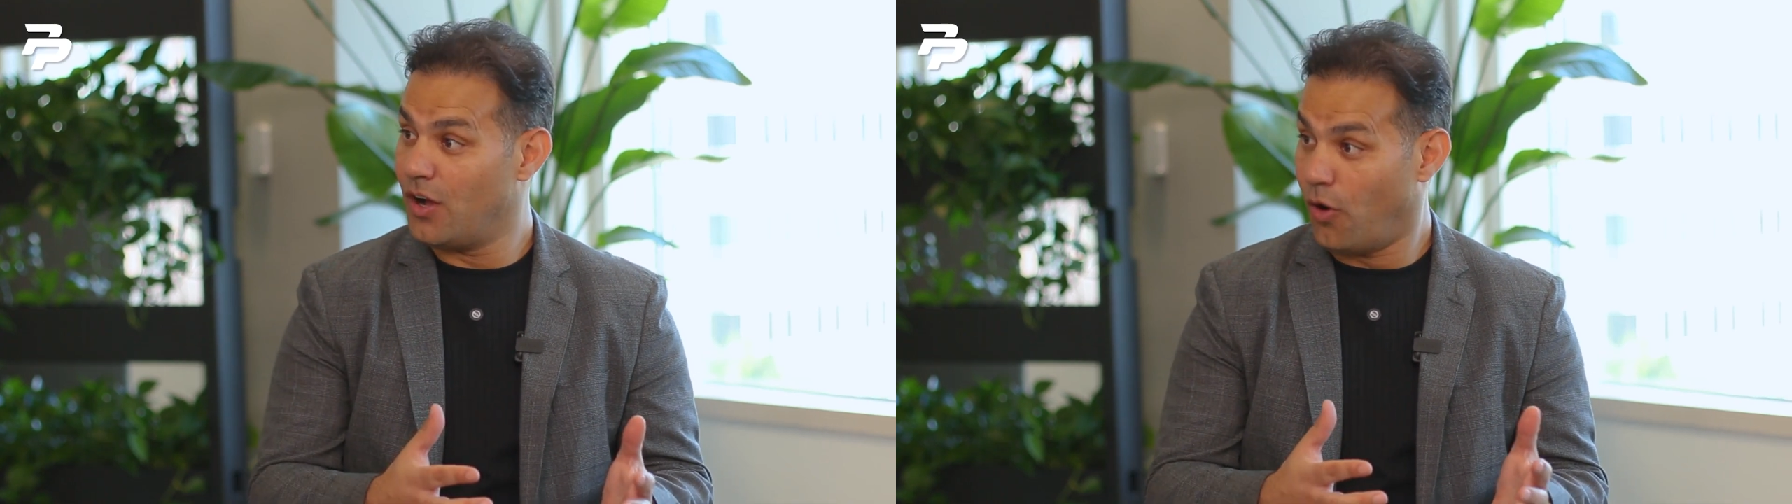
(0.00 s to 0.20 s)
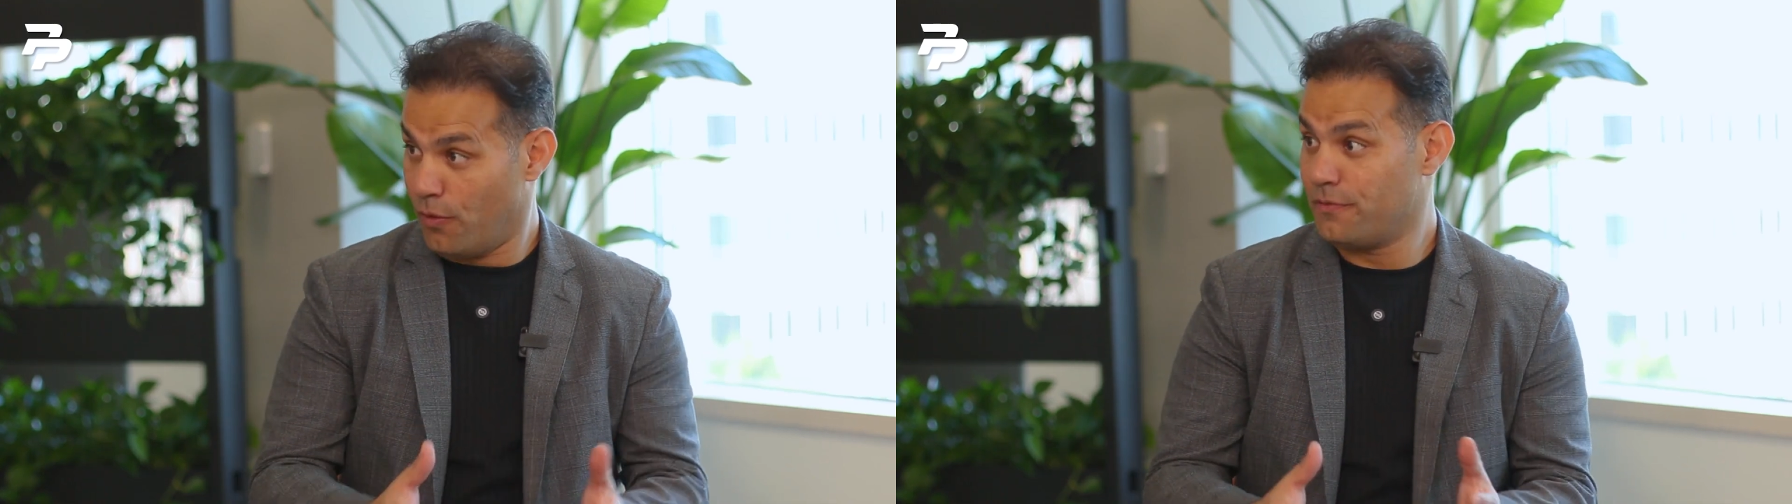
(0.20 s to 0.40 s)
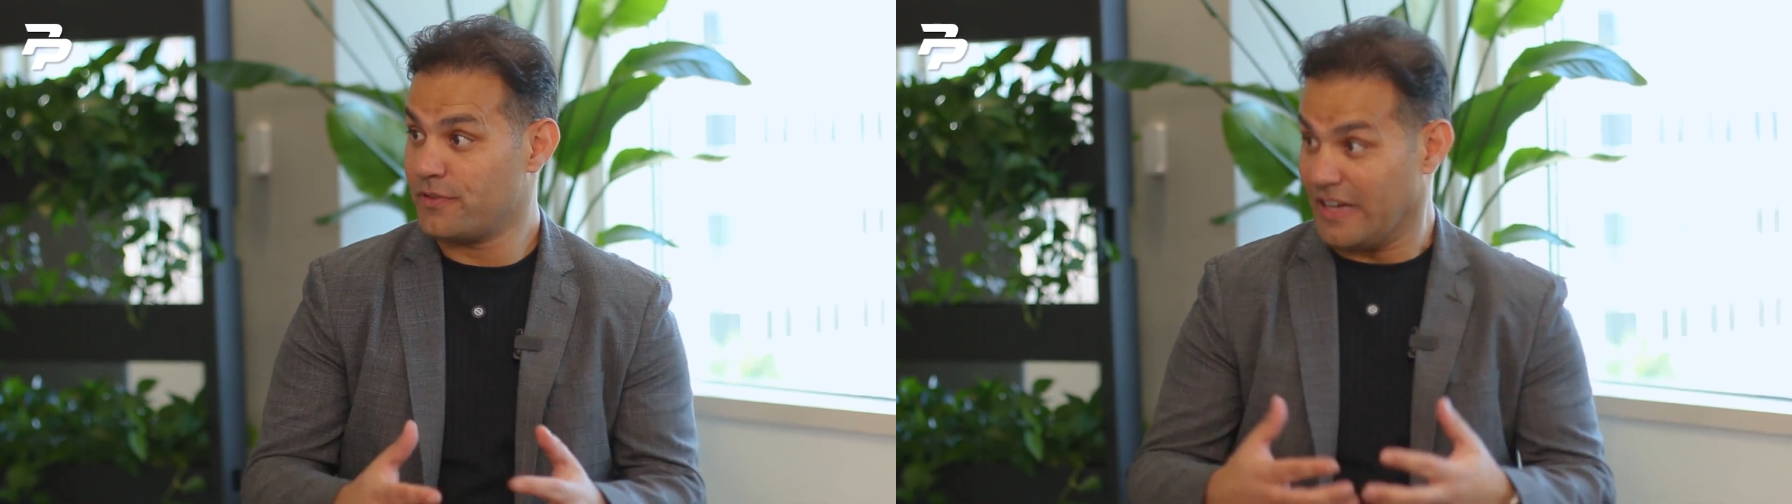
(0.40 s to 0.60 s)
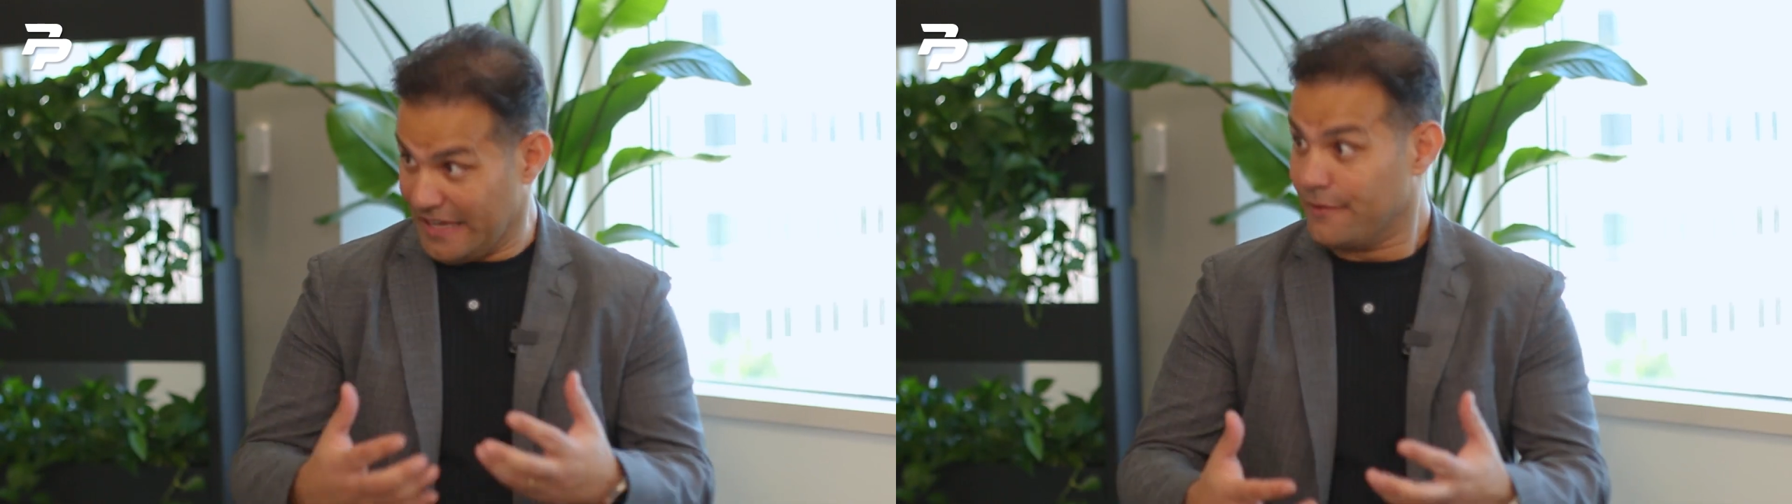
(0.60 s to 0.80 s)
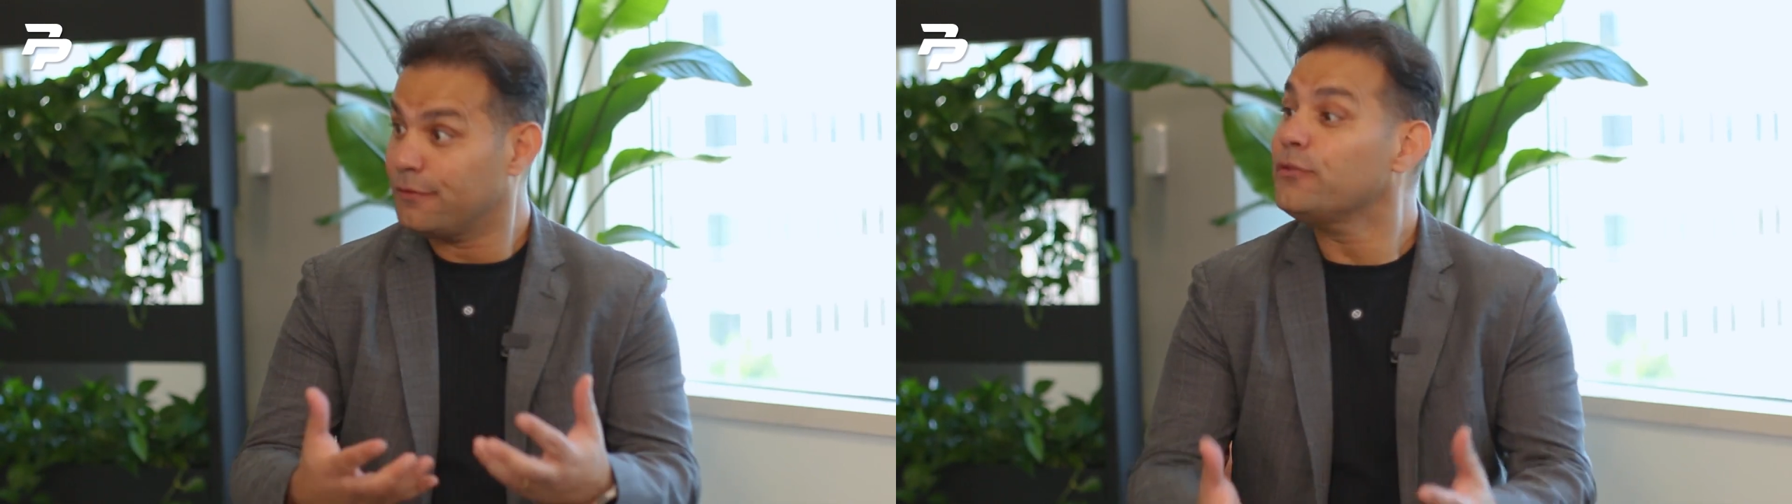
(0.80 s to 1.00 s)
over
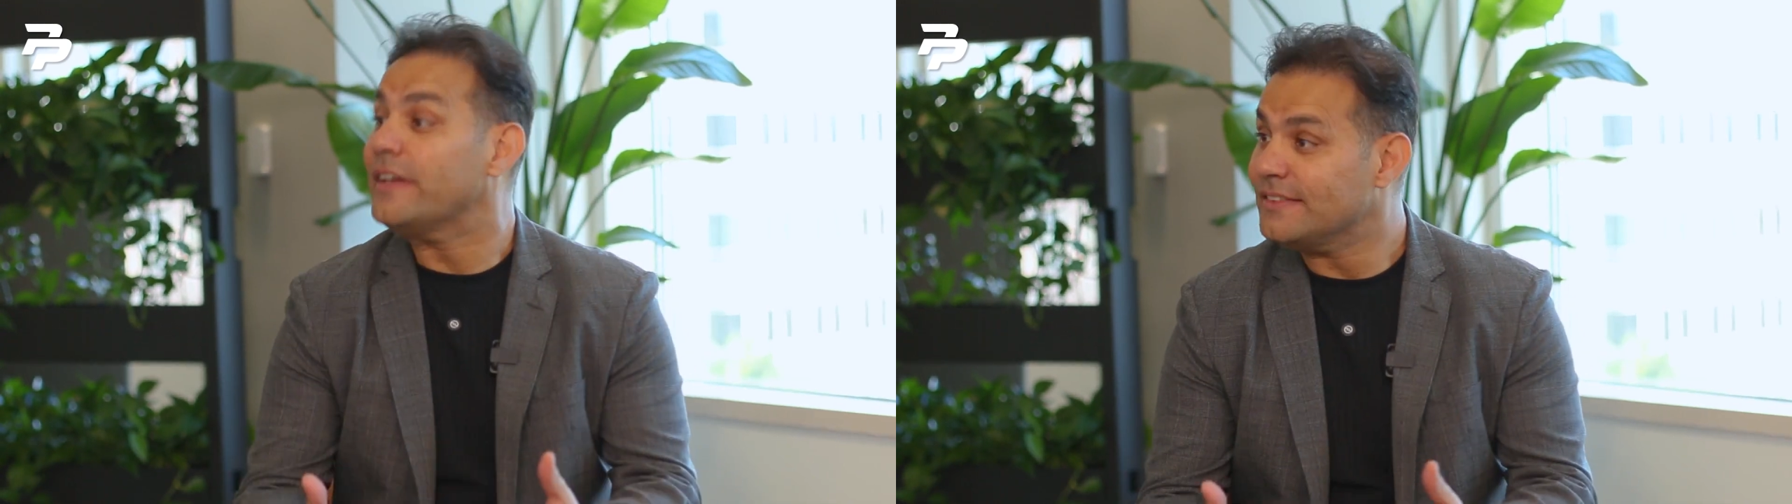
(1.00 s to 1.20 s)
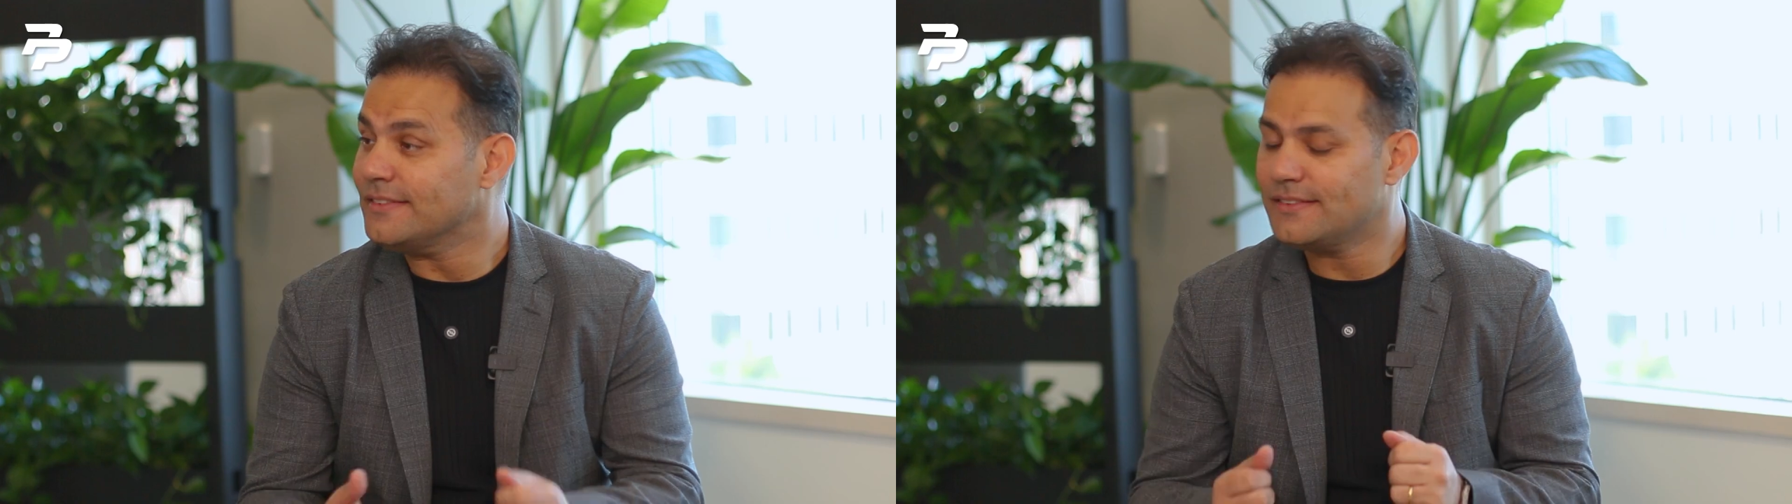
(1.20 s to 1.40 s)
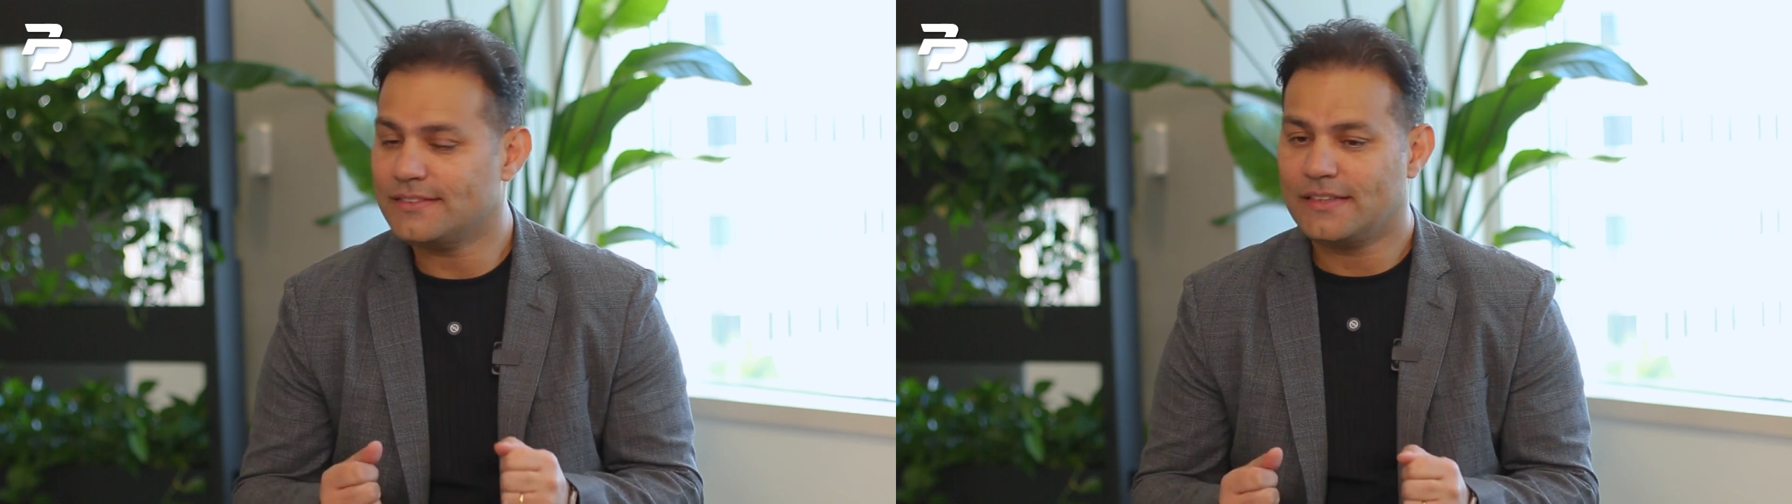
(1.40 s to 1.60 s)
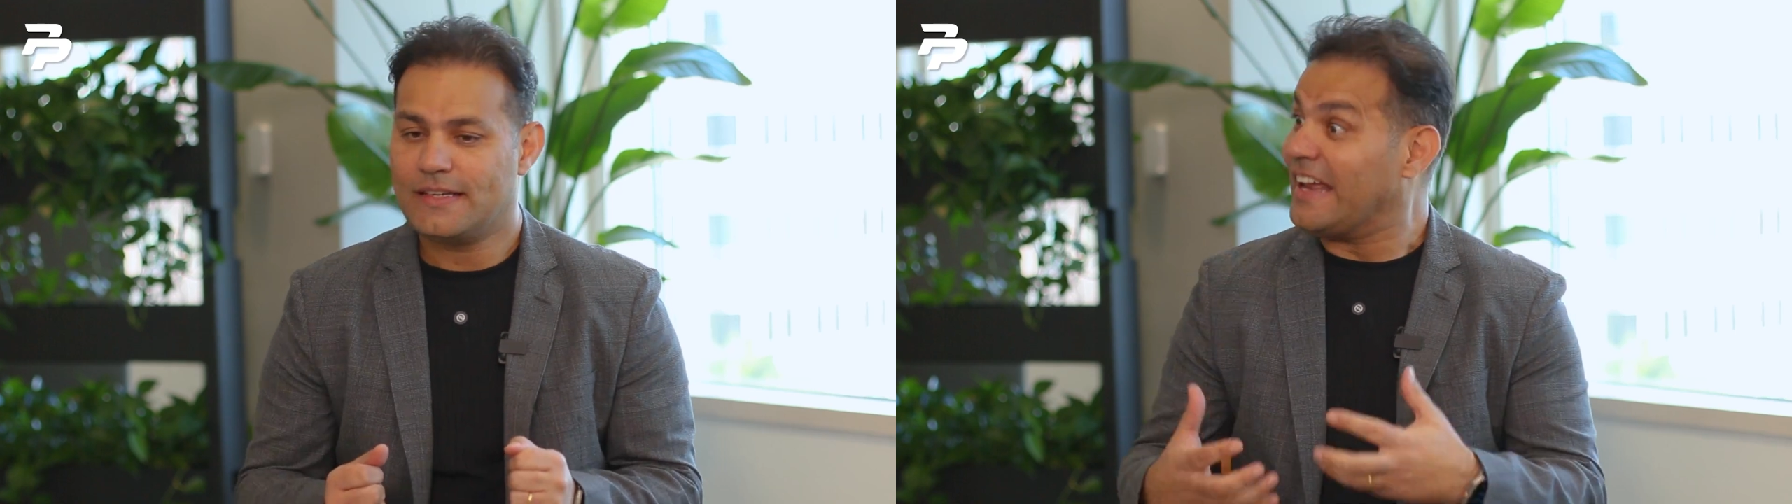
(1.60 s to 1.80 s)
influence